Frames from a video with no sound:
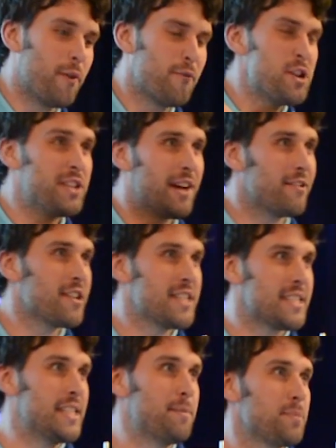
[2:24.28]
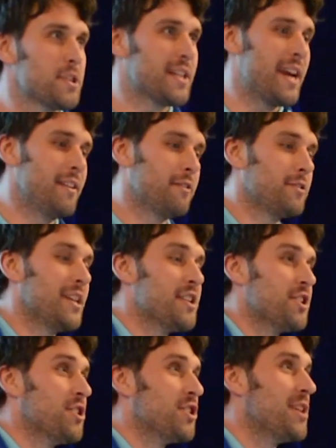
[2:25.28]
using a very simple scaling
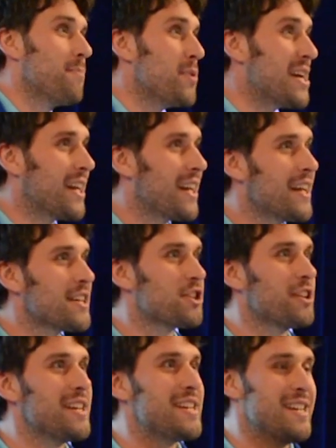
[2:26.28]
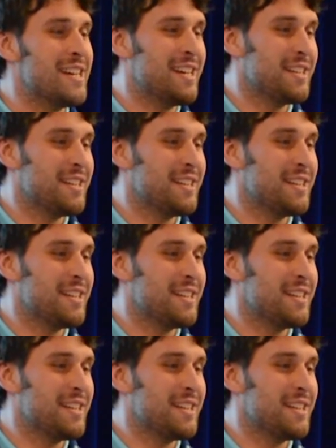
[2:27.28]
relationship, we can actually